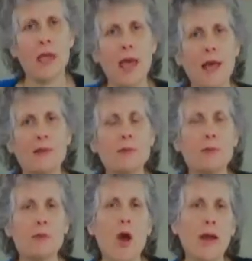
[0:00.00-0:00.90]
has
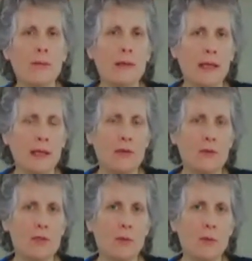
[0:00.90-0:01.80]
brought me
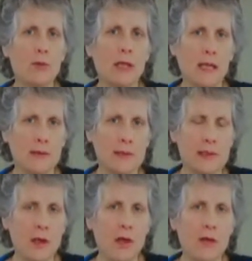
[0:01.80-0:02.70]
to a
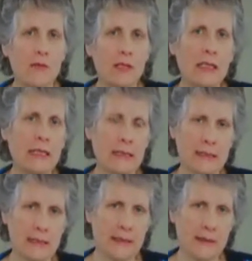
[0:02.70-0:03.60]
place of
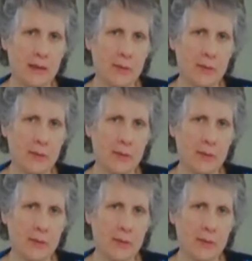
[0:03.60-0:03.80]
ease